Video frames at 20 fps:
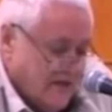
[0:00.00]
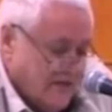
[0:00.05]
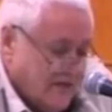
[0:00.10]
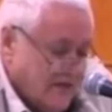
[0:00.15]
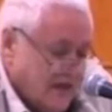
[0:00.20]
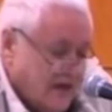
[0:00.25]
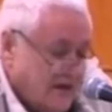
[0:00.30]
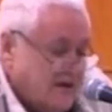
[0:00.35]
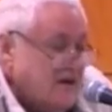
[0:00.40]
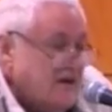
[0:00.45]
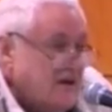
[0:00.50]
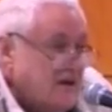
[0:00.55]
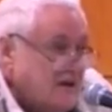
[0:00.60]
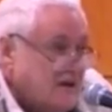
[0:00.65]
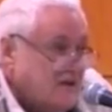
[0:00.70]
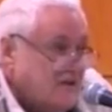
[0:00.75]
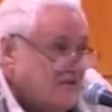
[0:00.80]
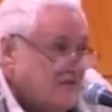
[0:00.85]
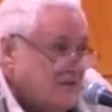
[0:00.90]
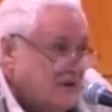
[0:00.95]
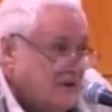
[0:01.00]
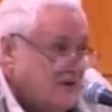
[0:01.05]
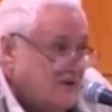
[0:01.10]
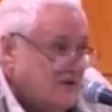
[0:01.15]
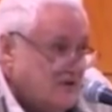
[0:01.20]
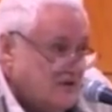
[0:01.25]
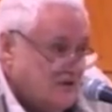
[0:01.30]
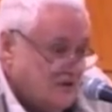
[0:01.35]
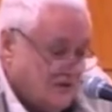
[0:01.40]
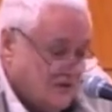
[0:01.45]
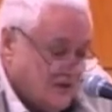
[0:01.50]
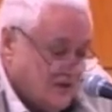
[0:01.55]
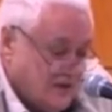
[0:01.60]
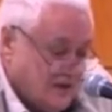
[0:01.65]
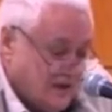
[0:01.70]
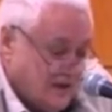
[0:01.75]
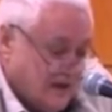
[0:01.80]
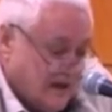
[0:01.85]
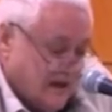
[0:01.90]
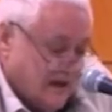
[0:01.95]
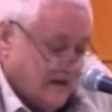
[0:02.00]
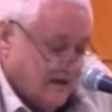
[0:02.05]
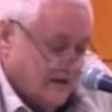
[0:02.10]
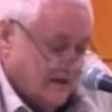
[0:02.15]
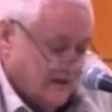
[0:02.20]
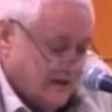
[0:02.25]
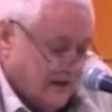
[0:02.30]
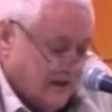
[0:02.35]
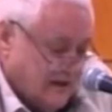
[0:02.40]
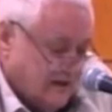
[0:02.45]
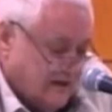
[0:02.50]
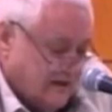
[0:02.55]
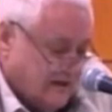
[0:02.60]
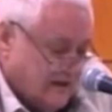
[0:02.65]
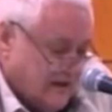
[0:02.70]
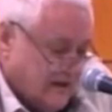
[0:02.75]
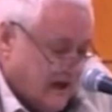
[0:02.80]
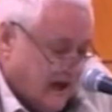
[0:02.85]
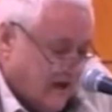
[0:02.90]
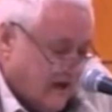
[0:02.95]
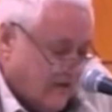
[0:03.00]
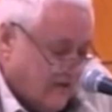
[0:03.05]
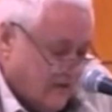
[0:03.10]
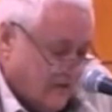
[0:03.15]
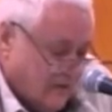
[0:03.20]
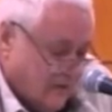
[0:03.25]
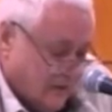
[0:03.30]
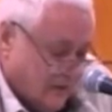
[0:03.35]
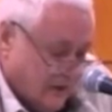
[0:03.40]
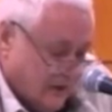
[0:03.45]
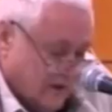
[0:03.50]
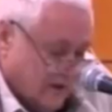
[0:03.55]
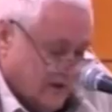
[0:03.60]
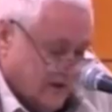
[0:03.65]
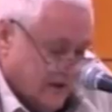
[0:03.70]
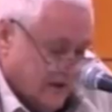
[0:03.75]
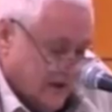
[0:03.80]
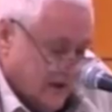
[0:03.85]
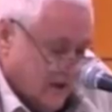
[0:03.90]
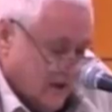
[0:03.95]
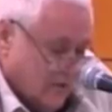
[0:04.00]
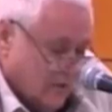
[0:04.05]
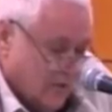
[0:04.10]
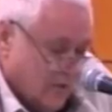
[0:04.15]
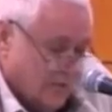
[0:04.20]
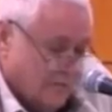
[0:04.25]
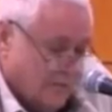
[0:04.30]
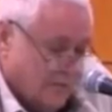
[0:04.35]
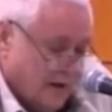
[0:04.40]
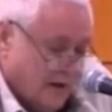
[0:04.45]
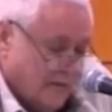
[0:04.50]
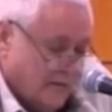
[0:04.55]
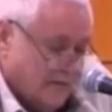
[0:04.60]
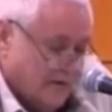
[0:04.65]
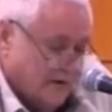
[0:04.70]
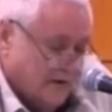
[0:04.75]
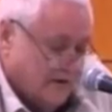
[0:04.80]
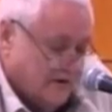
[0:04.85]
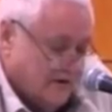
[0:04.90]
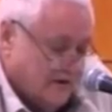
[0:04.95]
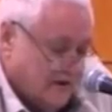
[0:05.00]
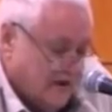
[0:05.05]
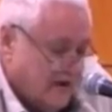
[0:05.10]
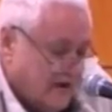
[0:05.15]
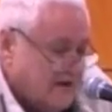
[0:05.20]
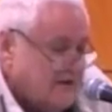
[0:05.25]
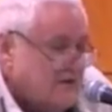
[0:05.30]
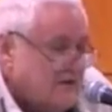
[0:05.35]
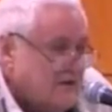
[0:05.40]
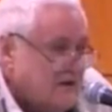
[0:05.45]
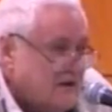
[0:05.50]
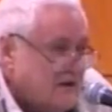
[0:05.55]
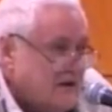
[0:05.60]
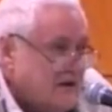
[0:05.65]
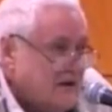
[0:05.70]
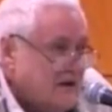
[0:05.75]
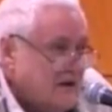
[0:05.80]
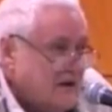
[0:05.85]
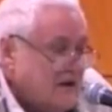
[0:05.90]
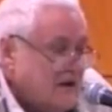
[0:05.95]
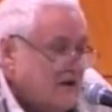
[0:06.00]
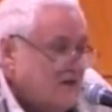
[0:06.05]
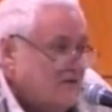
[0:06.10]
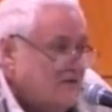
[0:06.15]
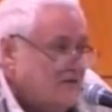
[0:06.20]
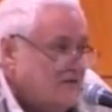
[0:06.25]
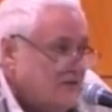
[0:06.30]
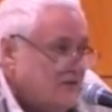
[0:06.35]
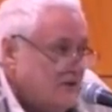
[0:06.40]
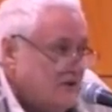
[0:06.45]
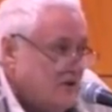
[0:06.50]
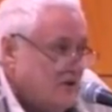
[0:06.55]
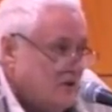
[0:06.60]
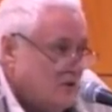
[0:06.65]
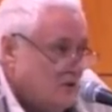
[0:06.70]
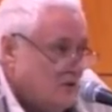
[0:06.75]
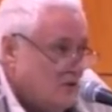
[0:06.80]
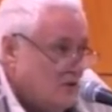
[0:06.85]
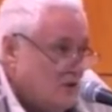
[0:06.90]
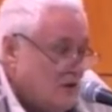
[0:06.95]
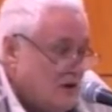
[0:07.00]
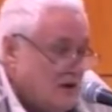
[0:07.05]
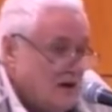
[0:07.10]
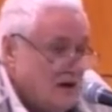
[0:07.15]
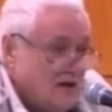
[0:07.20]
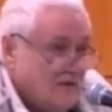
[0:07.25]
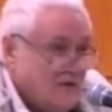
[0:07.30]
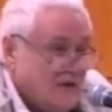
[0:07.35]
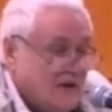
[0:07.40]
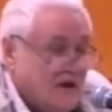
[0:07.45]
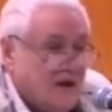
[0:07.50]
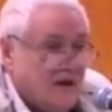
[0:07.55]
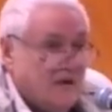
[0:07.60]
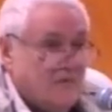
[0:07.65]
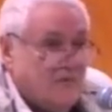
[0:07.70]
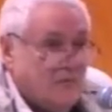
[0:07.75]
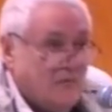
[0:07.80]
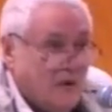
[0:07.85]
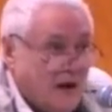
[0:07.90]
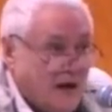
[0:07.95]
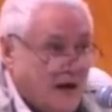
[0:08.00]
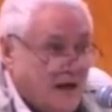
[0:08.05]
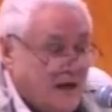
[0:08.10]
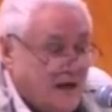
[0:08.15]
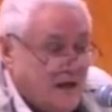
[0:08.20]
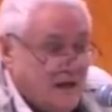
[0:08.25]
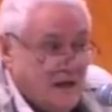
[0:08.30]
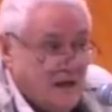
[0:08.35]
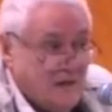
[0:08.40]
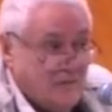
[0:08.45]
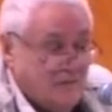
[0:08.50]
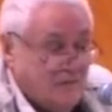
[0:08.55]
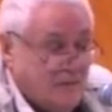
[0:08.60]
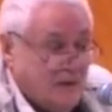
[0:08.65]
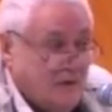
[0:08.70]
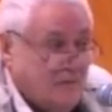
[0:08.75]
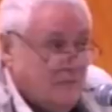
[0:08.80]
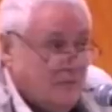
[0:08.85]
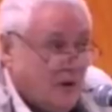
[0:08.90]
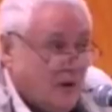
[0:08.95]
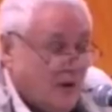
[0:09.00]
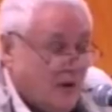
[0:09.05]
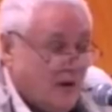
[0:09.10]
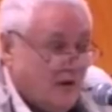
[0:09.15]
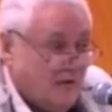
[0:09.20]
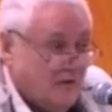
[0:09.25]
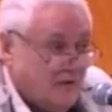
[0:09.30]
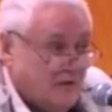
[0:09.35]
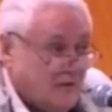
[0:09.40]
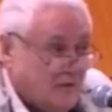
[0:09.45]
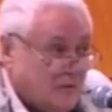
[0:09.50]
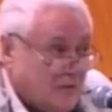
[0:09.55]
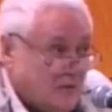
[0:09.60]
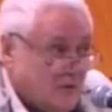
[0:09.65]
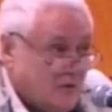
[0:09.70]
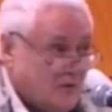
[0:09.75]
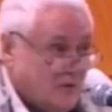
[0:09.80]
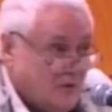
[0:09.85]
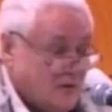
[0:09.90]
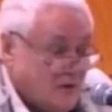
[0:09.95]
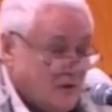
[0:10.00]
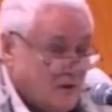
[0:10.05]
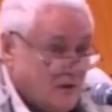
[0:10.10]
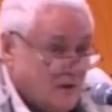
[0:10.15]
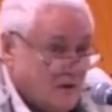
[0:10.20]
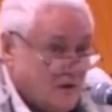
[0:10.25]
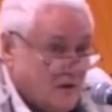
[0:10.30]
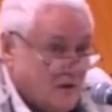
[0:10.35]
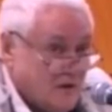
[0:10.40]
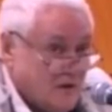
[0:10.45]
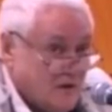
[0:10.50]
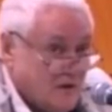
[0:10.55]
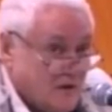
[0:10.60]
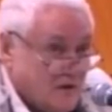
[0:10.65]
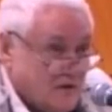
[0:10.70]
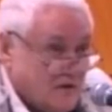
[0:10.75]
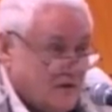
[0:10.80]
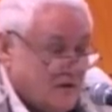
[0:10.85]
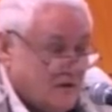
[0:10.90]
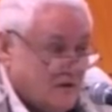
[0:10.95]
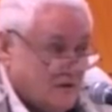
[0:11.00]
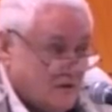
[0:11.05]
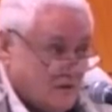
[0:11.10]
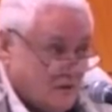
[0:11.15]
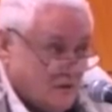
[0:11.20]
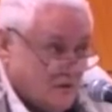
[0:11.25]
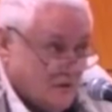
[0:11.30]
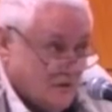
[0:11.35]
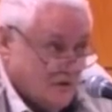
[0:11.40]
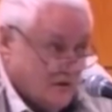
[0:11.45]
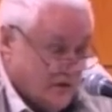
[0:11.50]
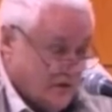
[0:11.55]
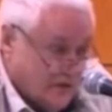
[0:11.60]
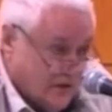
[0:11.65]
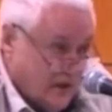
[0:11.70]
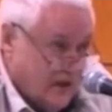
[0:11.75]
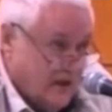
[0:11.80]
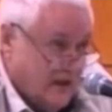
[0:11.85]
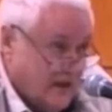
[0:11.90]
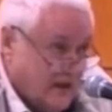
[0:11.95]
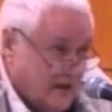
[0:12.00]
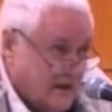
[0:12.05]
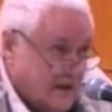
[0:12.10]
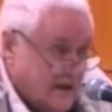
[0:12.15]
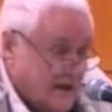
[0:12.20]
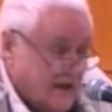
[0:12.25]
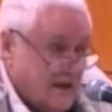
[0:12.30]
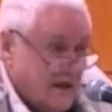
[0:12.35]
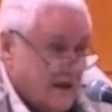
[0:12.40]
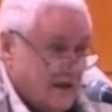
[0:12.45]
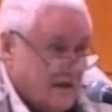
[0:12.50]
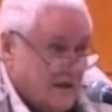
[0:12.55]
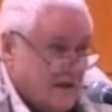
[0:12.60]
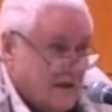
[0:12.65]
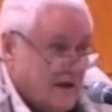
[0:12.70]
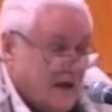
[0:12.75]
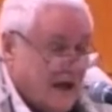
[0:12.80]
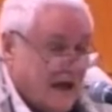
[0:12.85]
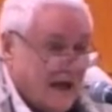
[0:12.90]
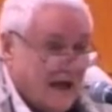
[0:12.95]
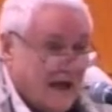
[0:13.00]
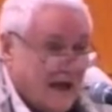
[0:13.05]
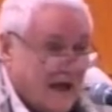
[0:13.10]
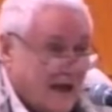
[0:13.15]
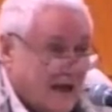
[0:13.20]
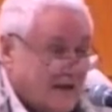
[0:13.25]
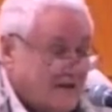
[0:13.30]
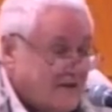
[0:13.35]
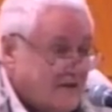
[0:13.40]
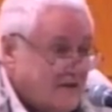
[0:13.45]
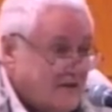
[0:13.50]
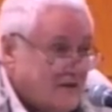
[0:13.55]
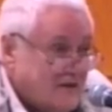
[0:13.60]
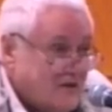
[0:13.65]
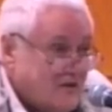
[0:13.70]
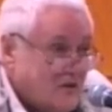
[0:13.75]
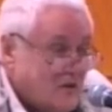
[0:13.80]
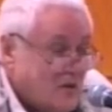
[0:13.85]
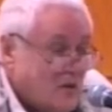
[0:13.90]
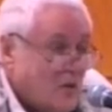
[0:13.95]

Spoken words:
that divisions of the United States government were publicizing a view that it might be possible to think that adolescence